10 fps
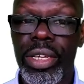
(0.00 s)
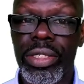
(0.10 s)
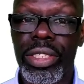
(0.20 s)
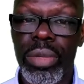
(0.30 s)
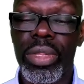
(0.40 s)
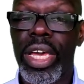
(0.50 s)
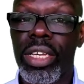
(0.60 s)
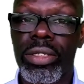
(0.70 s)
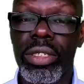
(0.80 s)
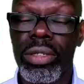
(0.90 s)

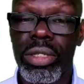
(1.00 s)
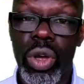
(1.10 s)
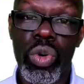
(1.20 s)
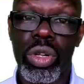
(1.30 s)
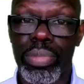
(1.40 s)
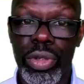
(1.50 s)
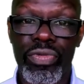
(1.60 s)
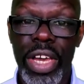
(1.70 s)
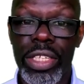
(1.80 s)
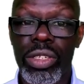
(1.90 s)
stimulate local blood
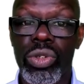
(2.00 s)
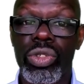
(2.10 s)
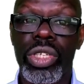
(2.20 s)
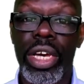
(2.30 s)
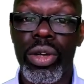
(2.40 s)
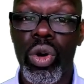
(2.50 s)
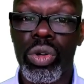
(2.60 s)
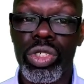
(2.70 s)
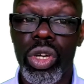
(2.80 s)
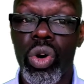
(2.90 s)
vessels and
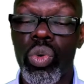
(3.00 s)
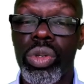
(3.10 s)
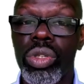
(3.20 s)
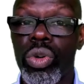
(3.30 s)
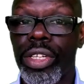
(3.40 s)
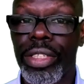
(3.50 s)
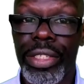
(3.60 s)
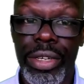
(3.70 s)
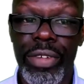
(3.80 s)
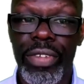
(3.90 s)
also local
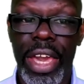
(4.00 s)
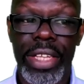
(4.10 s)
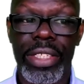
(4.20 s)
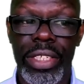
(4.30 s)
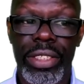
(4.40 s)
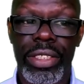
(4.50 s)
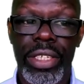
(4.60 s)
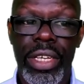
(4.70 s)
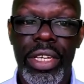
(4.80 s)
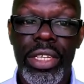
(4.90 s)
nerve endings.
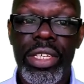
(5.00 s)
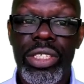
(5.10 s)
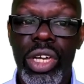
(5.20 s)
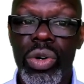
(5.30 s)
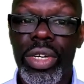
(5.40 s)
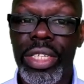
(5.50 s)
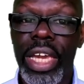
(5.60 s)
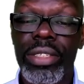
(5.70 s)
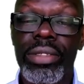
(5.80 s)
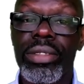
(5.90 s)
So again,